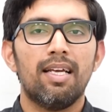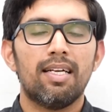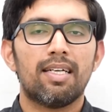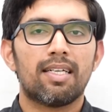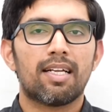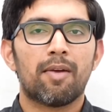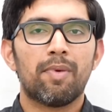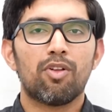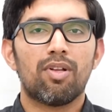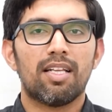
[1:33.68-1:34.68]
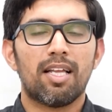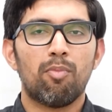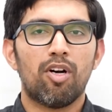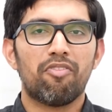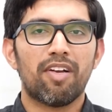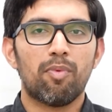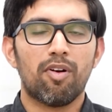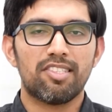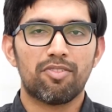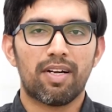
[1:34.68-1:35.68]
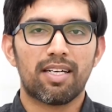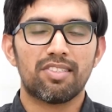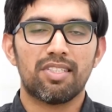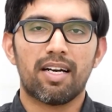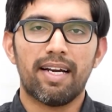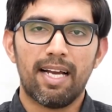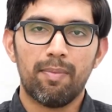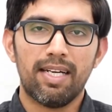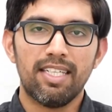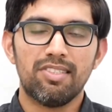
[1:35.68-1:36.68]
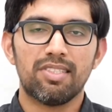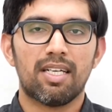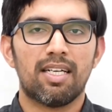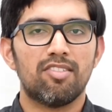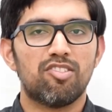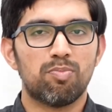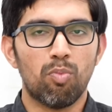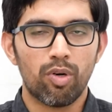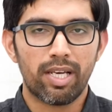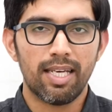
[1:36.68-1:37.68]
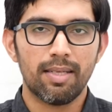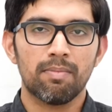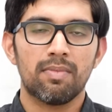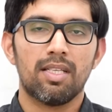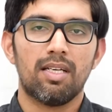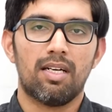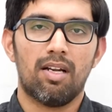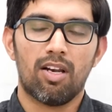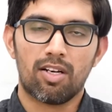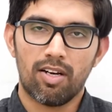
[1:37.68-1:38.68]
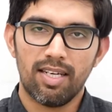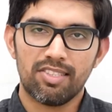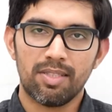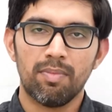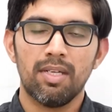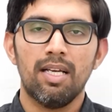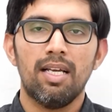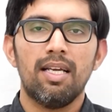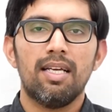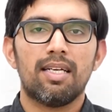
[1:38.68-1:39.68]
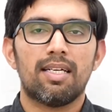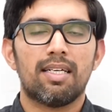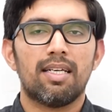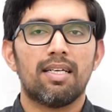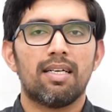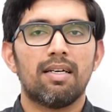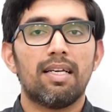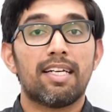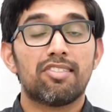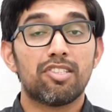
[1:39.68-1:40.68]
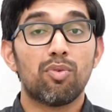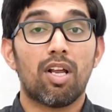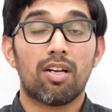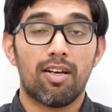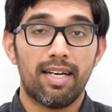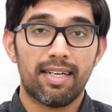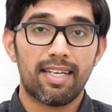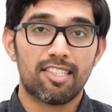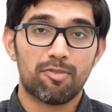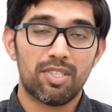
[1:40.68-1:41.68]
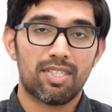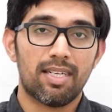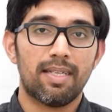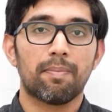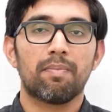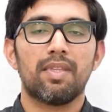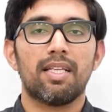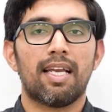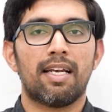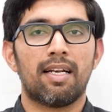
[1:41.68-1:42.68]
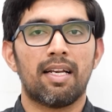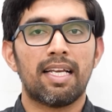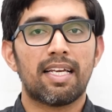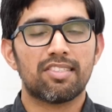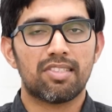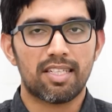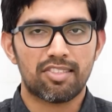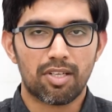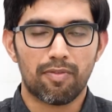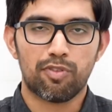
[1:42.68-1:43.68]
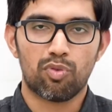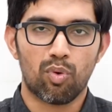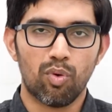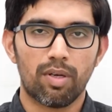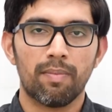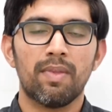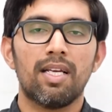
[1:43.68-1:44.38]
And coming to the other modifiable risk factors, they are diabetes and smoking and alcoholism, and excessive alcohol intake especially can increase the risk of stroke,